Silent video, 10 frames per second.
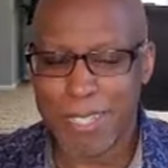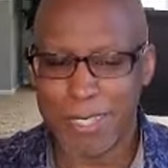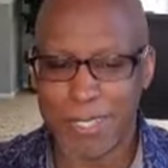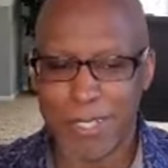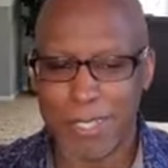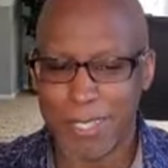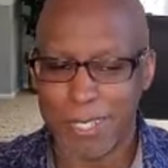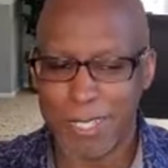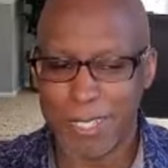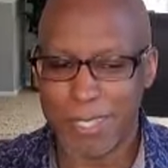into
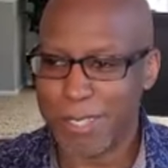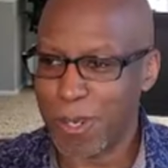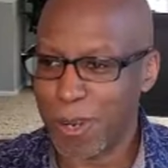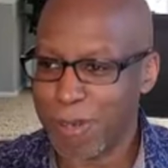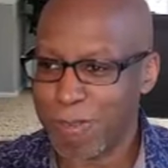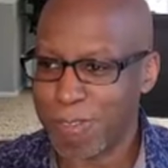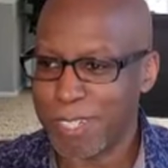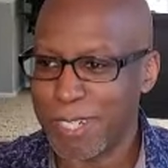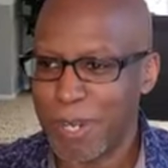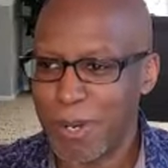the into the
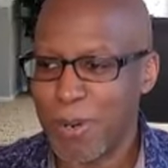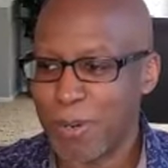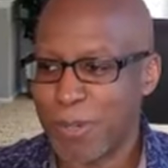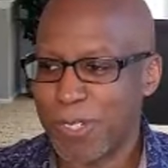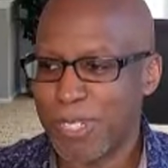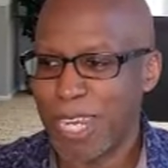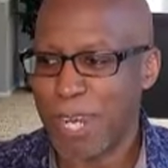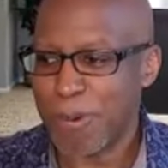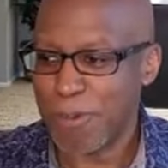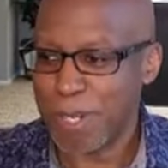offering mm-hmm. or
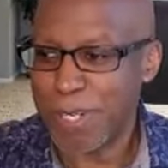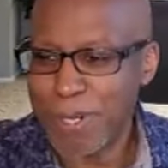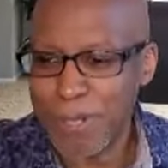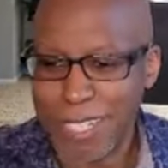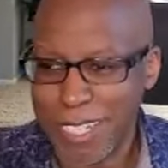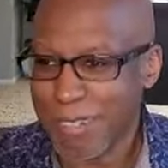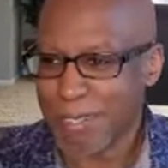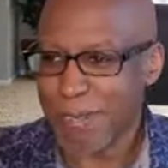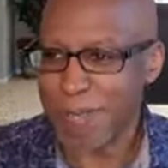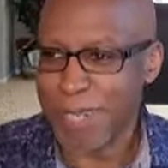i want you to give
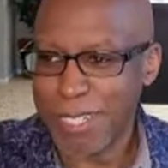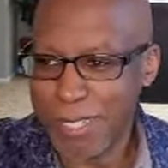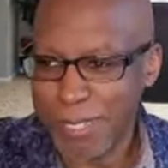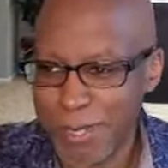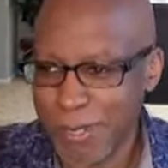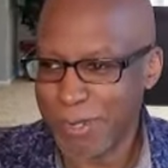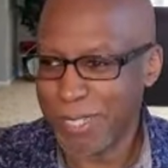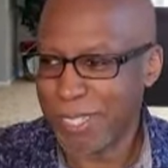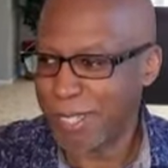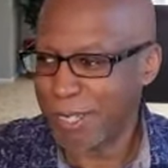some money
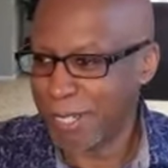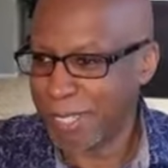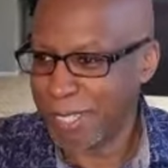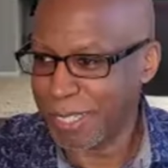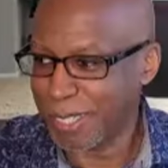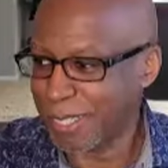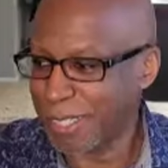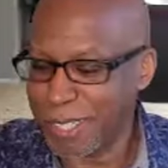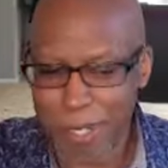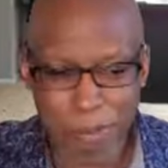to uh, uh,
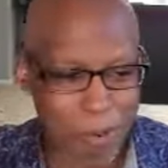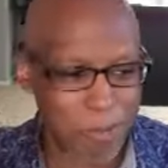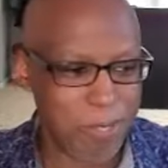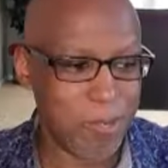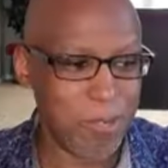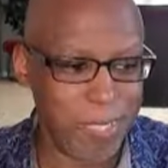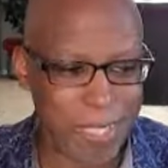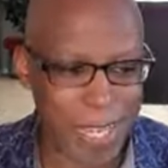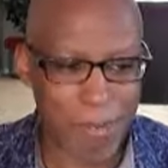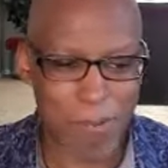to this person or to
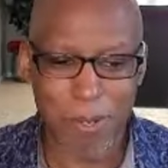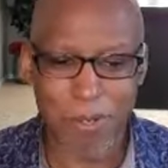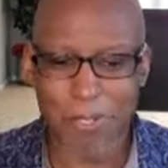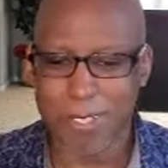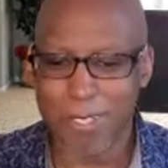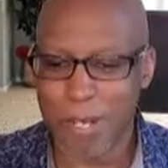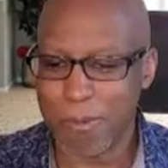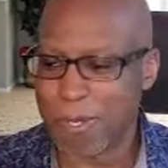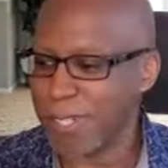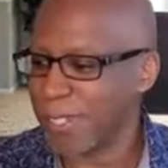that person i
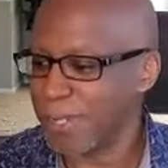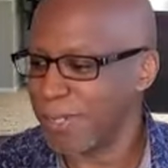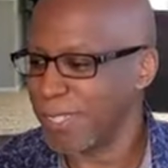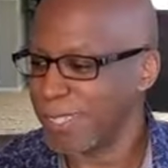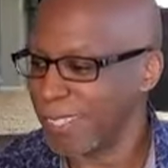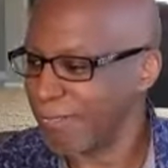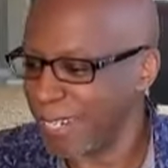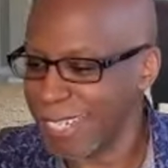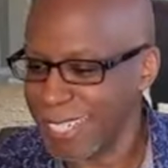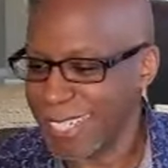want you to
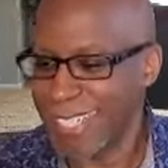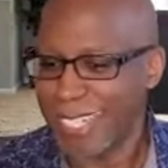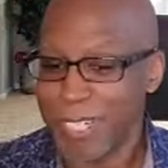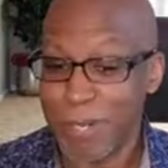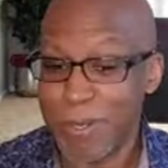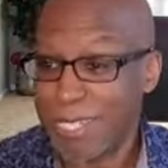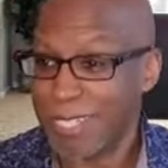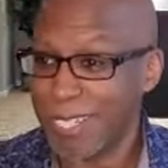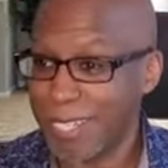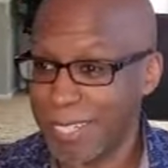right you know what
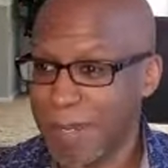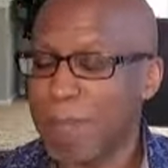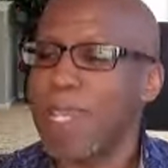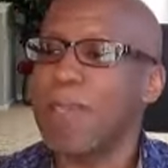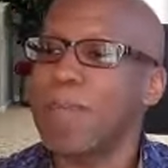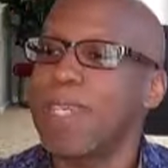he's saying make